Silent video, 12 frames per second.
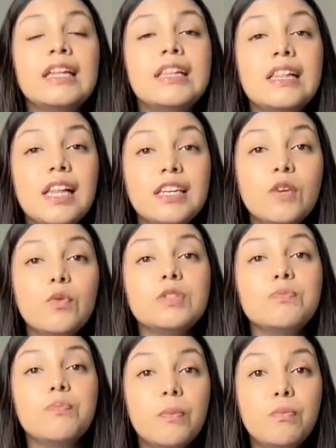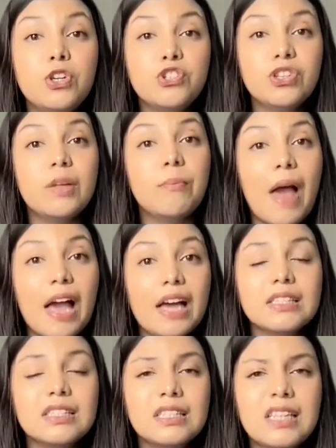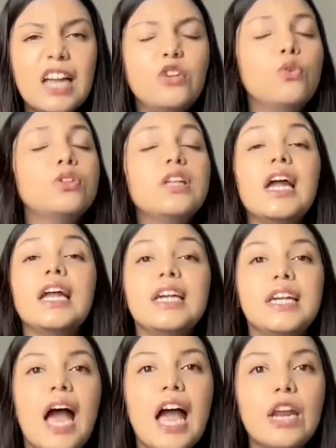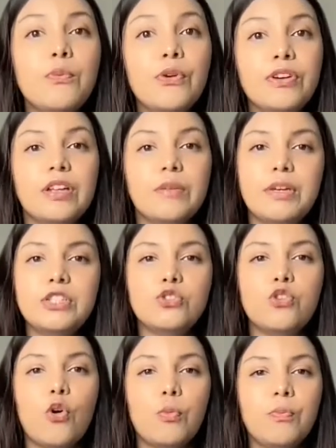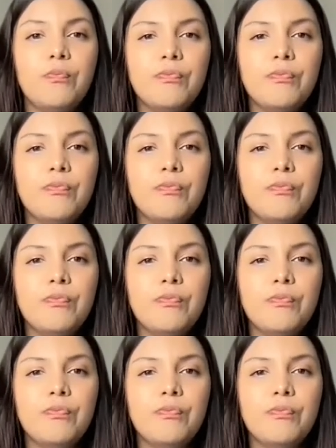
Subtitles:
The letter was published in the magazine and took the entire Britain by storm.